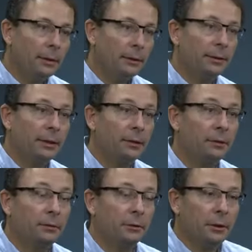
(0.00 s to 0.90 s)
The
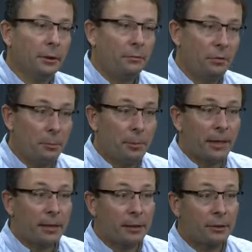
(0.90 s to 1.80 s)
second
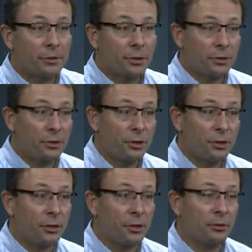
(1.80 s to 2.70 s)
feedback and
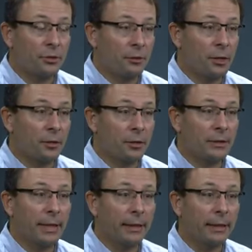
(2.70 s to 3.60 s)
uncertainty is around the
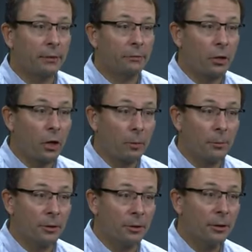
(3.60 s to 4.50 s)
cycling of
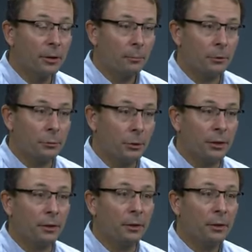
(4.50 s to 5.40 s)
carbon
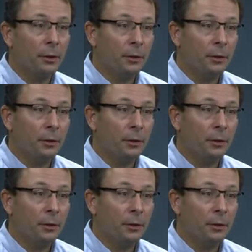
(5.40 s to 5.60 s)
between